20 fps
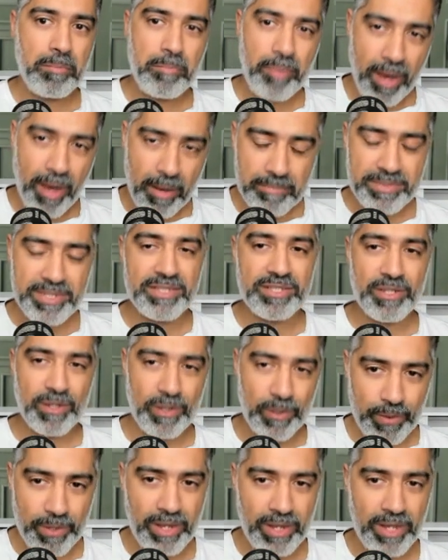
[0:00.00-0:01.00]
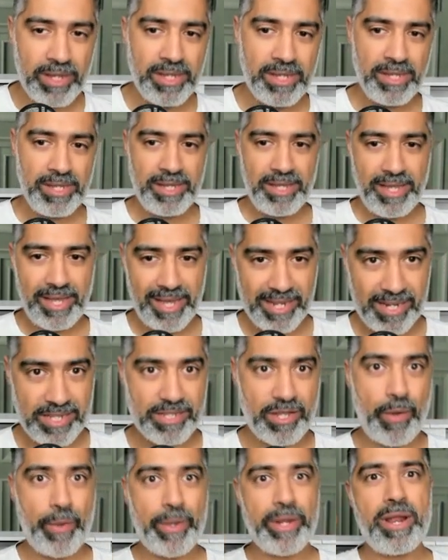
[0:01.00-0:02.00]
being pumped into Luna,
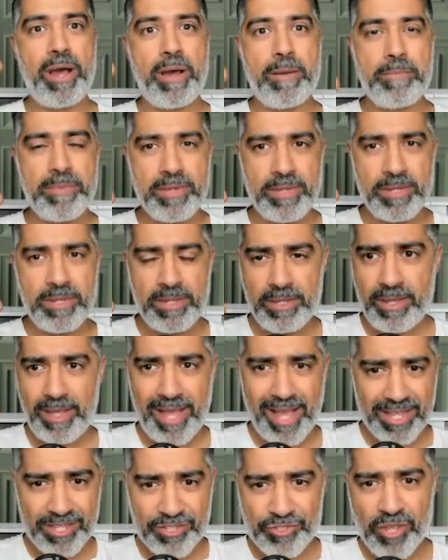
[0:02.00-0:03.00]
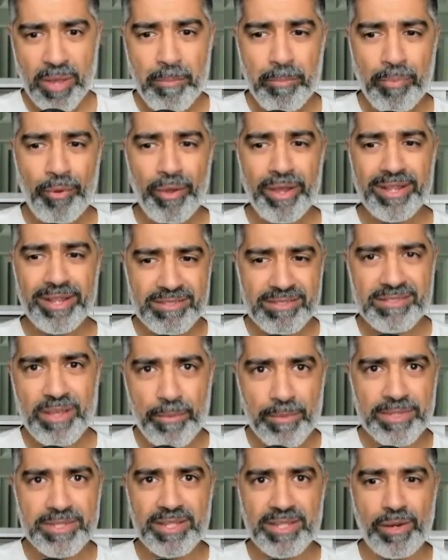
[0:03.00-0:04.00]
and it's going up. At some point,
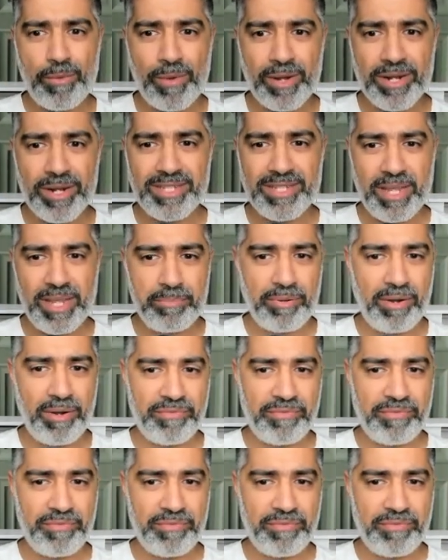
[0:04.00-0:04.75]
someone's gonna want to take